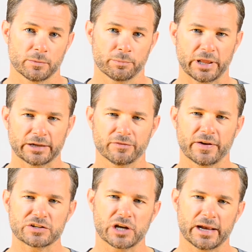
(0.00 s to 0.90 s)
plantar
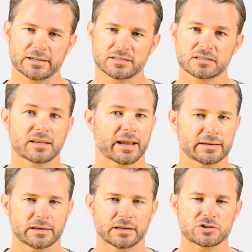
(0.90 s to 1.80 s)
fasciitis,
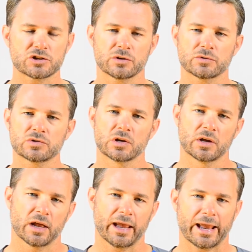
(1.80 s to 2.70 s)
tendon issues,
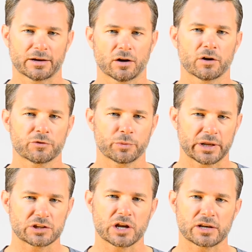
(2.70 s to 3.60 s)
and
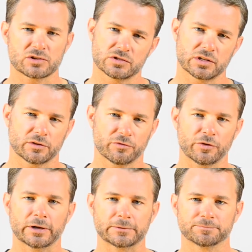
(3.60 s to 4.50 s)
arthritic changes in the
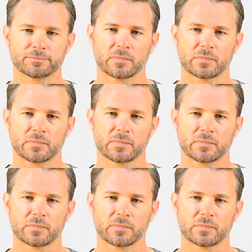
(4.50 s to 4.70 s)
foot.